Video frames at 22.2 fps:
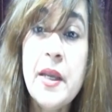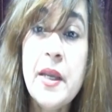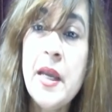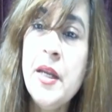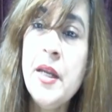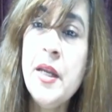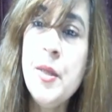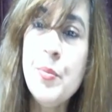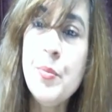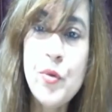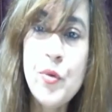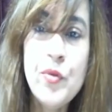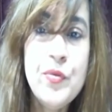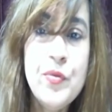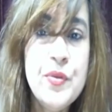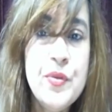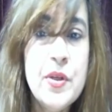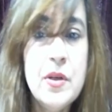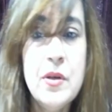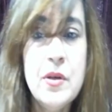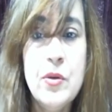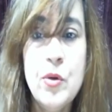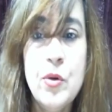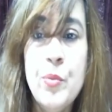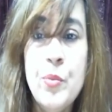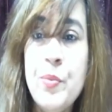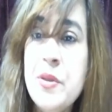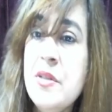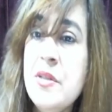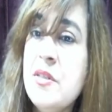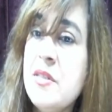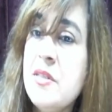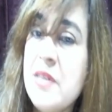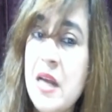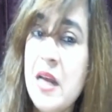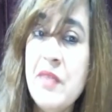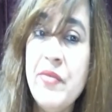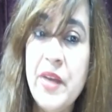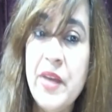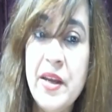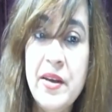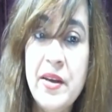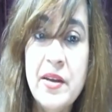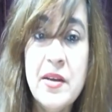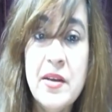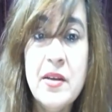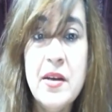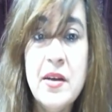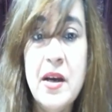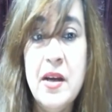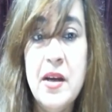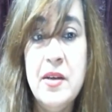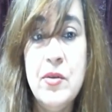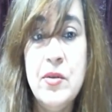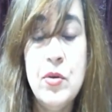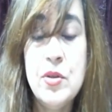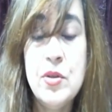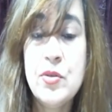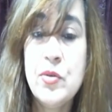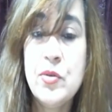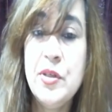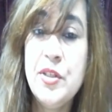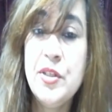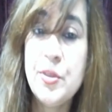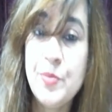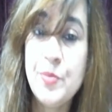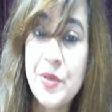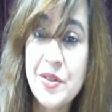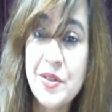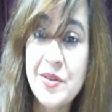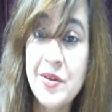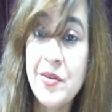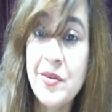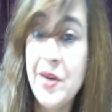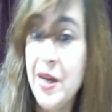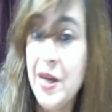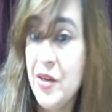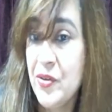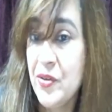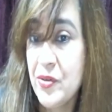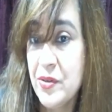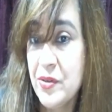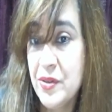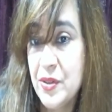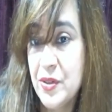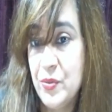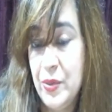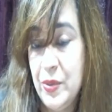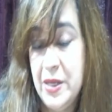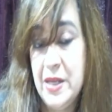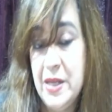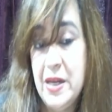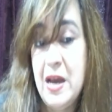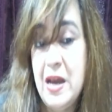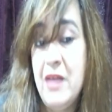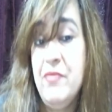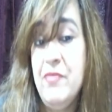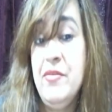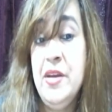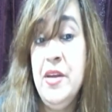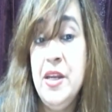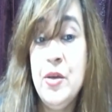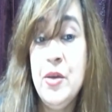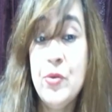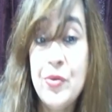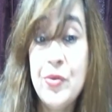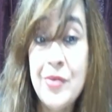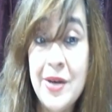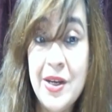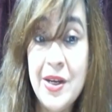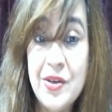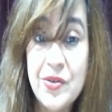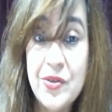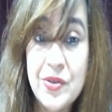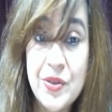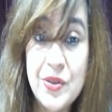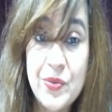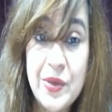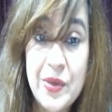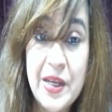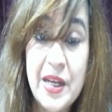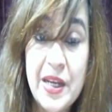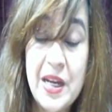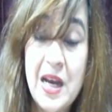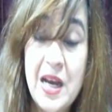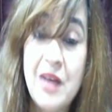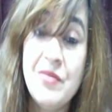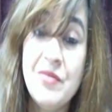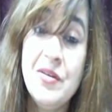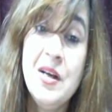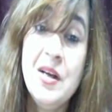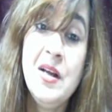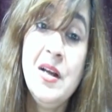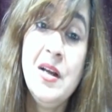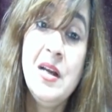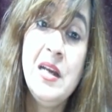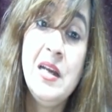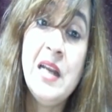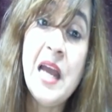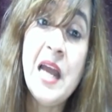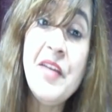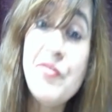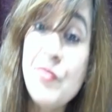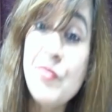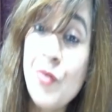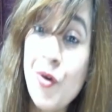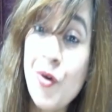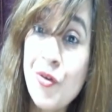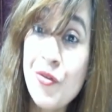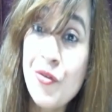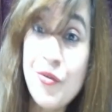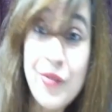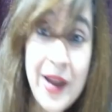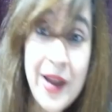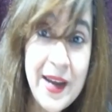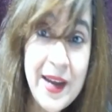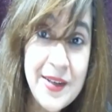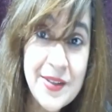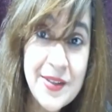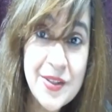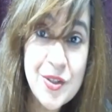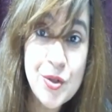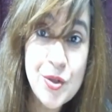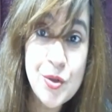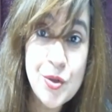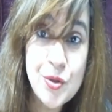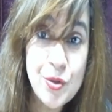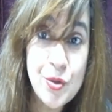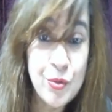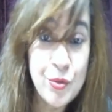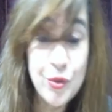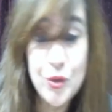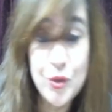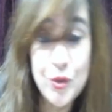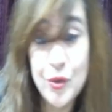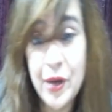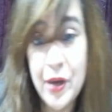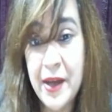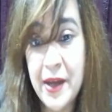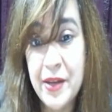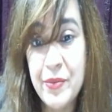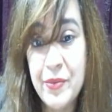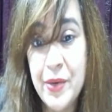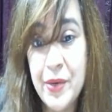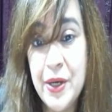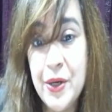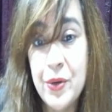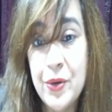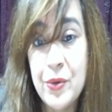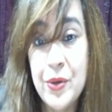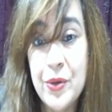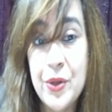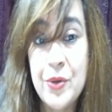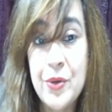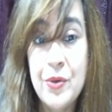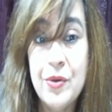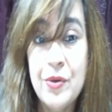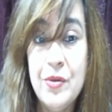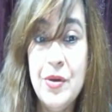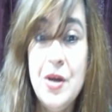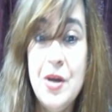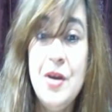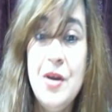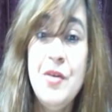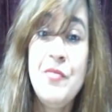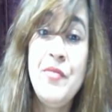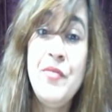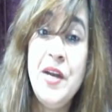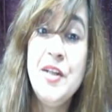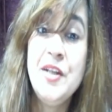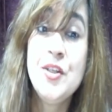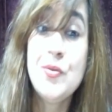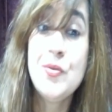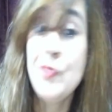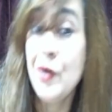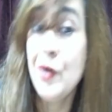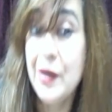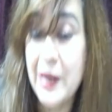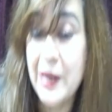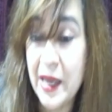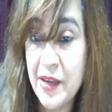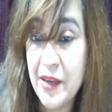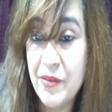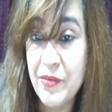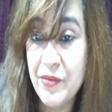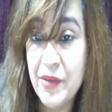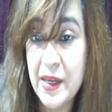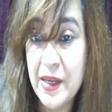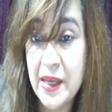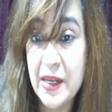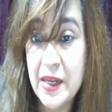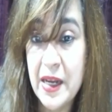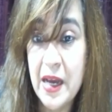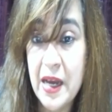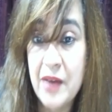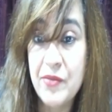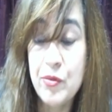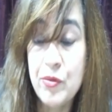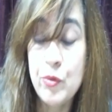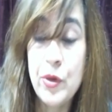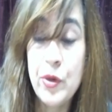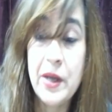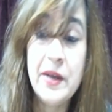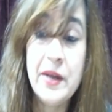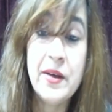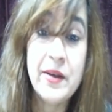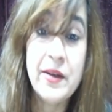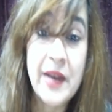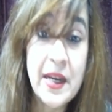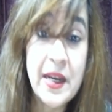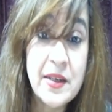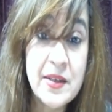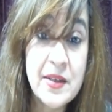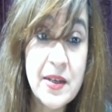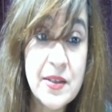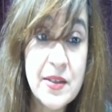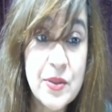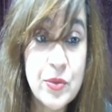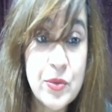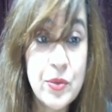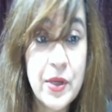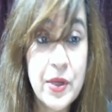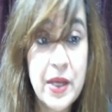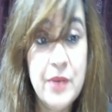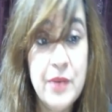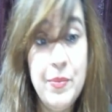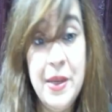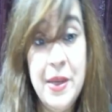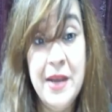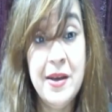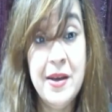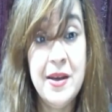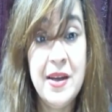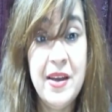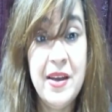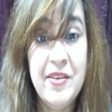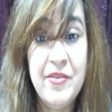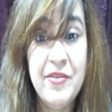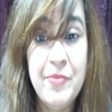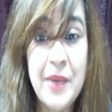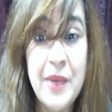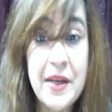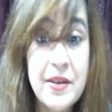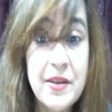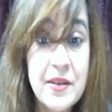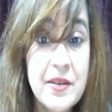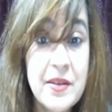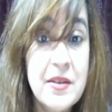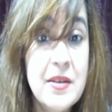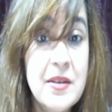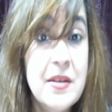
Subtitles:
Can improve the open self area and also interpersonal relations. We can have very good relations. We can have lifelong friends through Johari window, friends for life we can have, who can correct us, who can make our life better.